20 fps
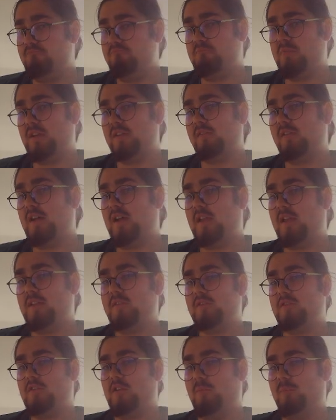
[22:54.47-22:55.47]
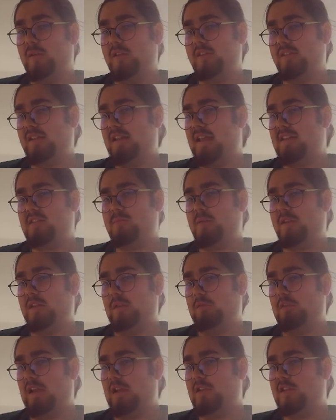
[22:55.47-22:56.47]
But I stop his last bit
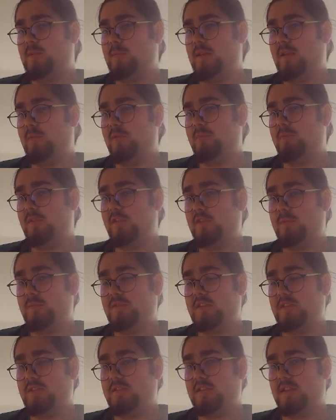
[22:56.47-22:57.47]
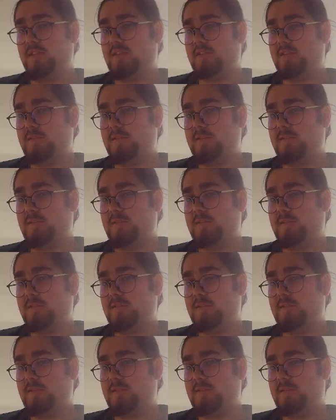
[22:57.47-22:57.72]
of counterplay with bishop c6.